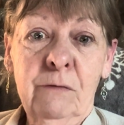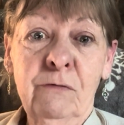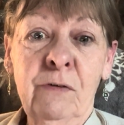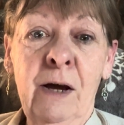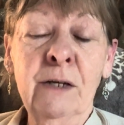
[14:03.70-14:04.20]

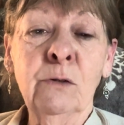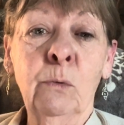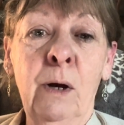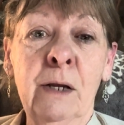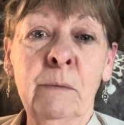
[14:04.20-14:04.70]
Find a
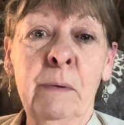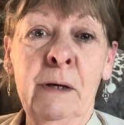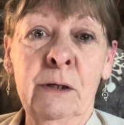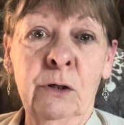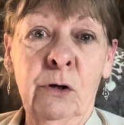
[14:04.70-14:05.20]
way to be
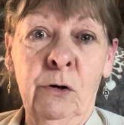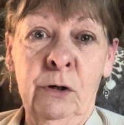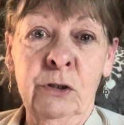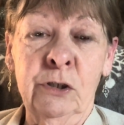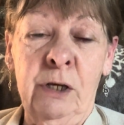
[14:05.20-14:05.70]

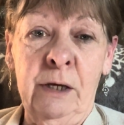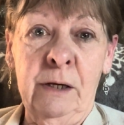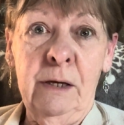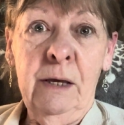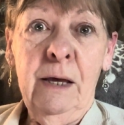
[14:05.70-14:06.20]

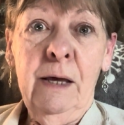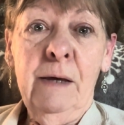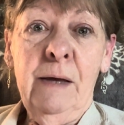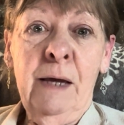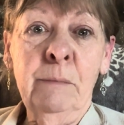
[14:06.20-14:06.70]
encouraging
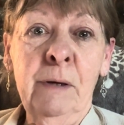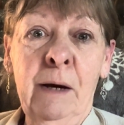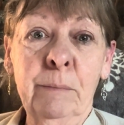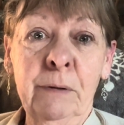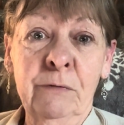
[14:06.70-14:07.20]
and be
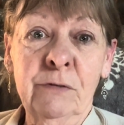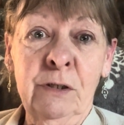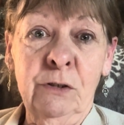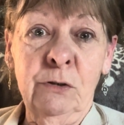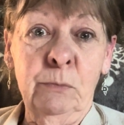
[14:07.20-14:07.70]

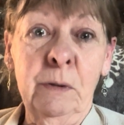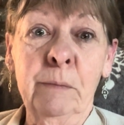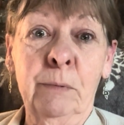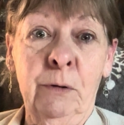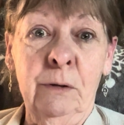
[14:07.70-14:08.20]
uplifting to
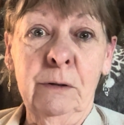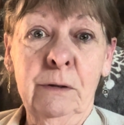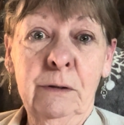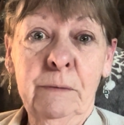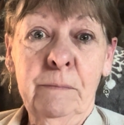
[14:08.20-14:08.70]
people
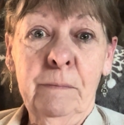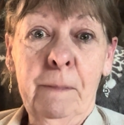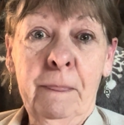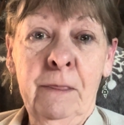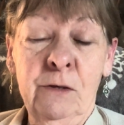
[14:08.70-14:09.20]

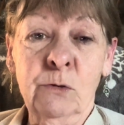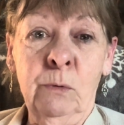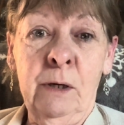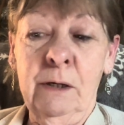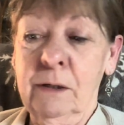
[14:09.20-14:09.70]
this
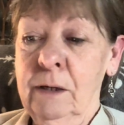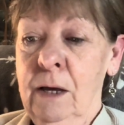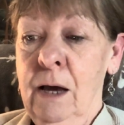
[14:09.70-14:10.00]
week.